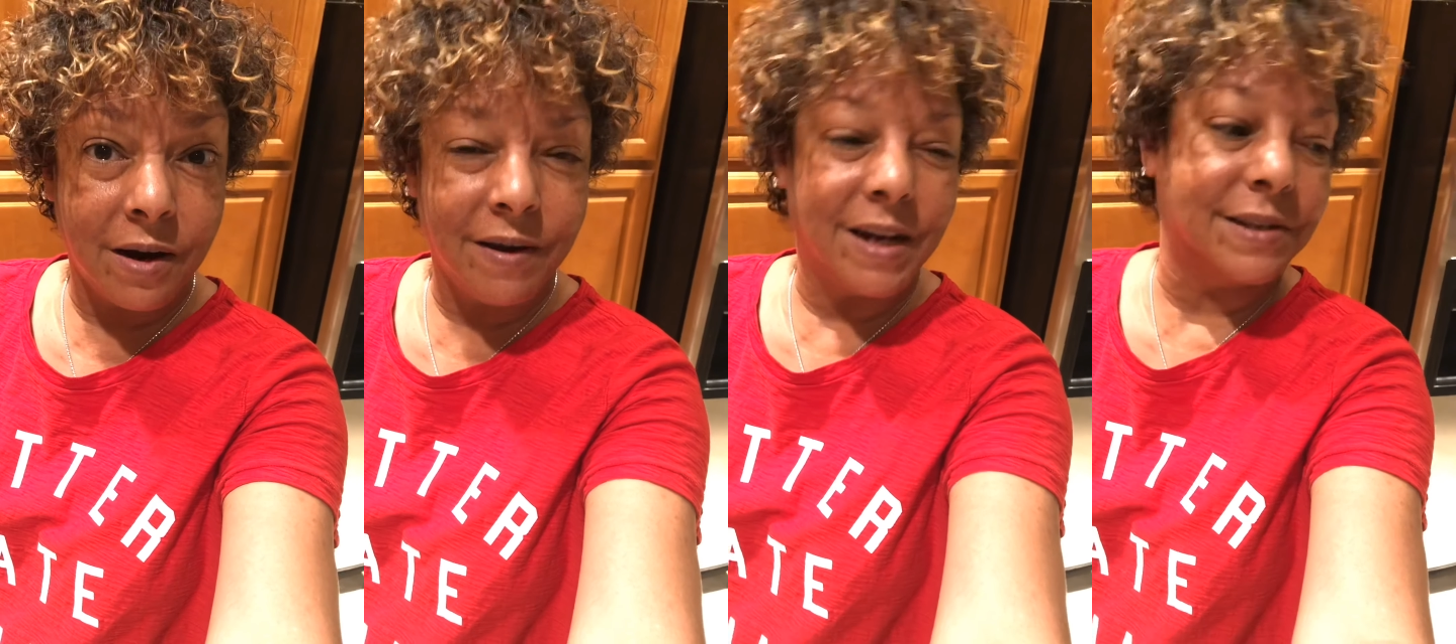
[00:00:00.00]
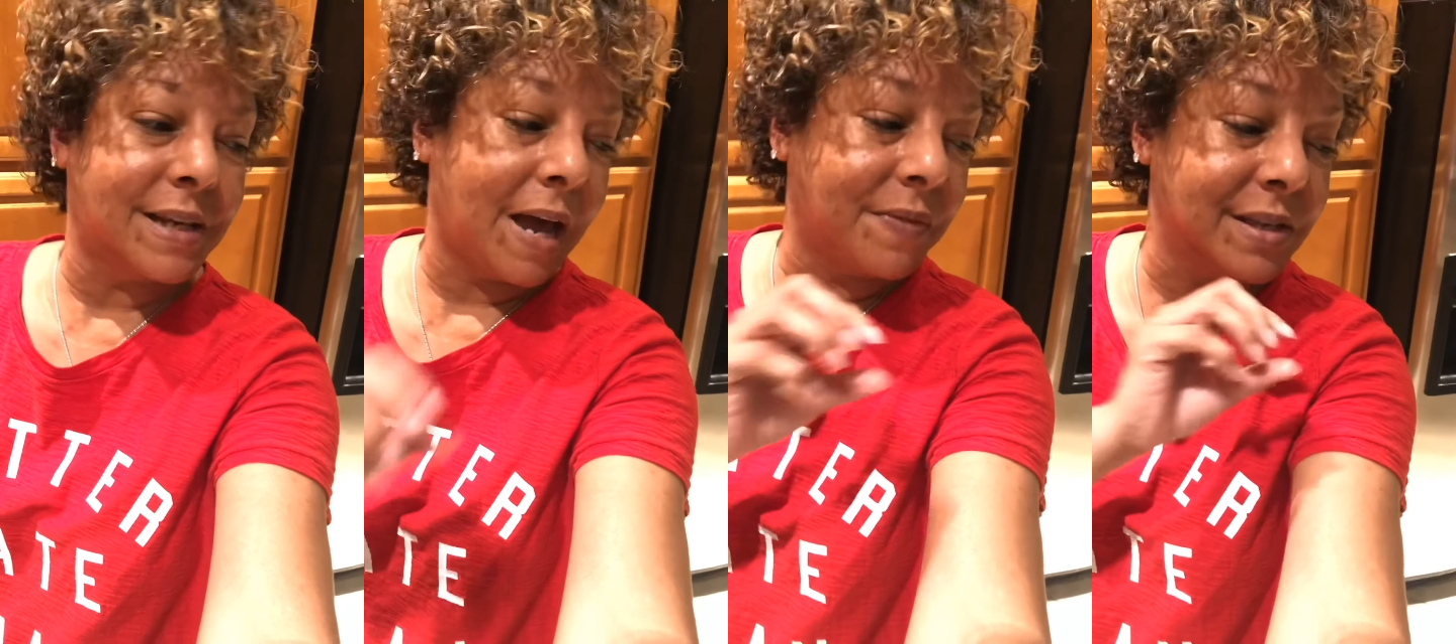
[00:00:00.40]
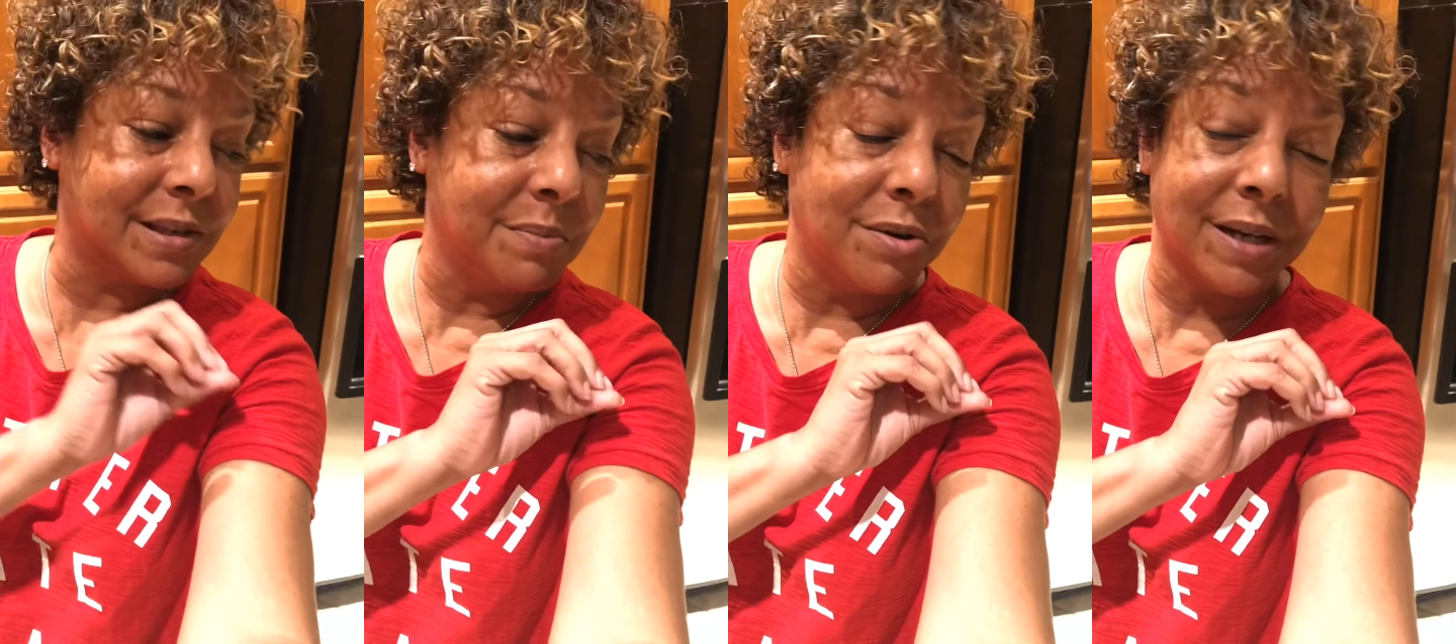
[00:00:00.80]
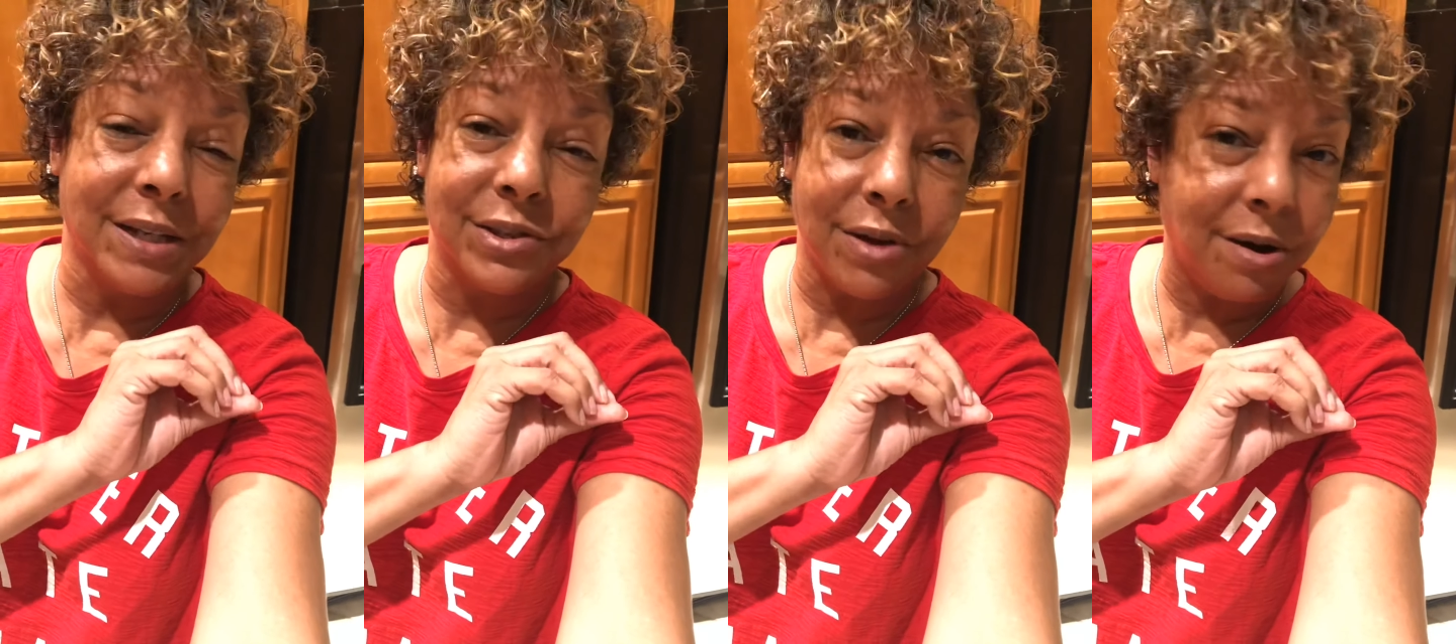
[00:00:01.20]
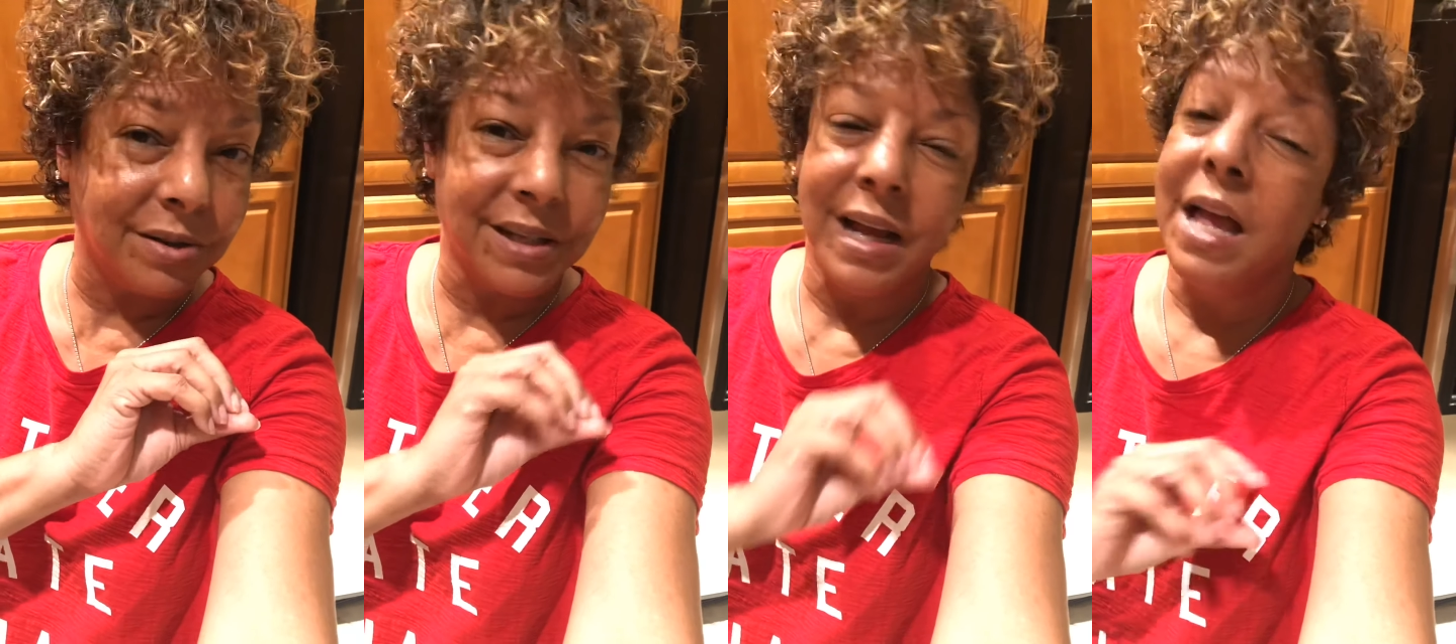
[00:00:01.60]
and it's got the smoky salt.
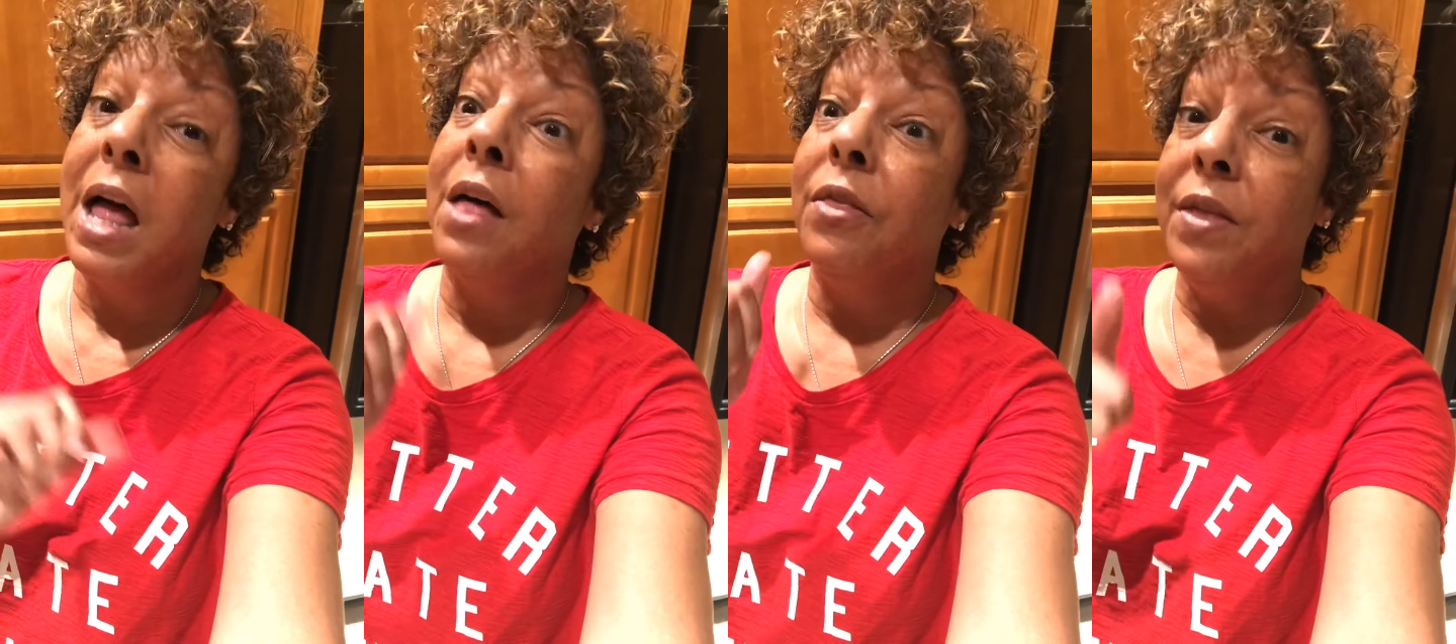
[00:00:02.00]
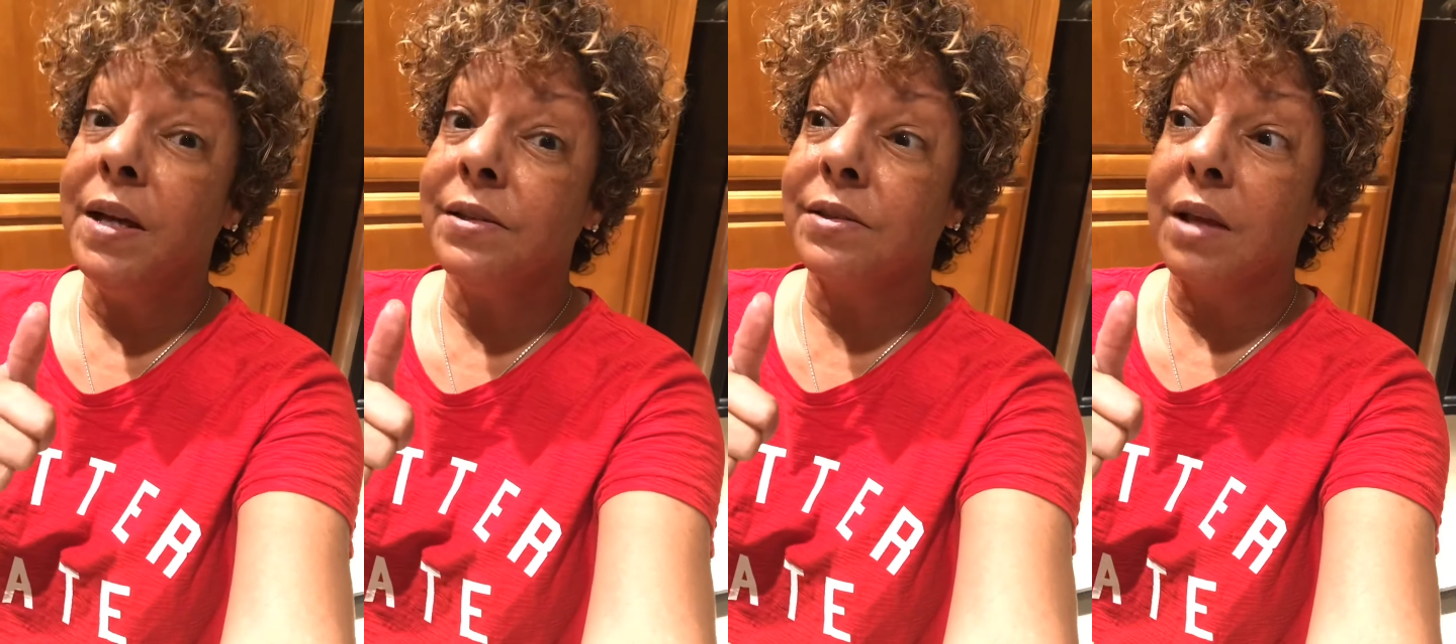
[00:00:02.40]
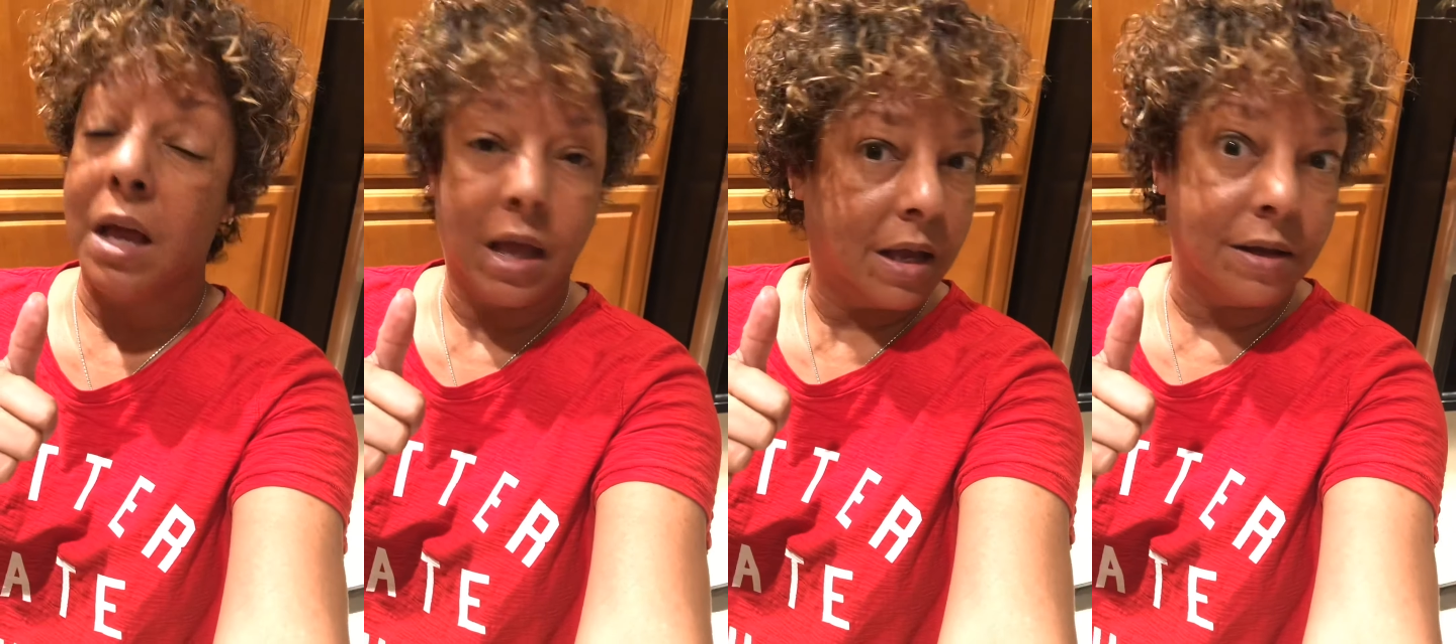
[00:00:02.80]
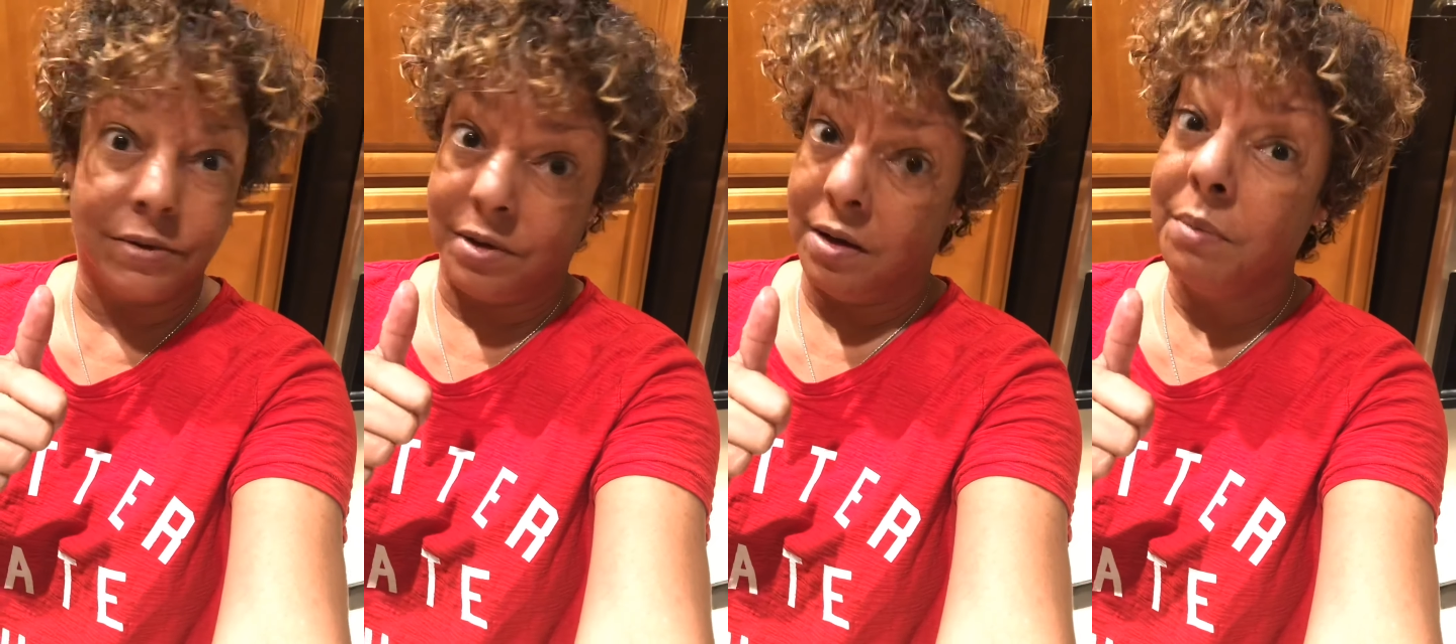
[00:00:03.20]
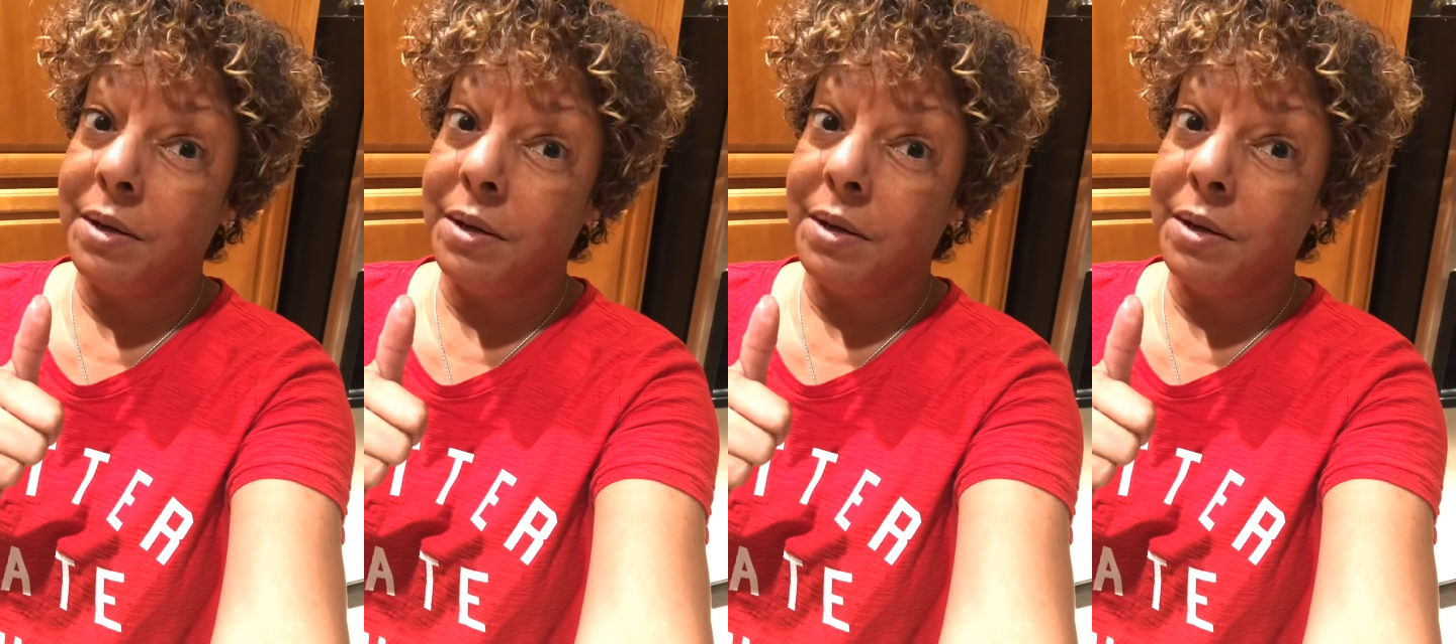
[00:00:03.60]
This is gonna be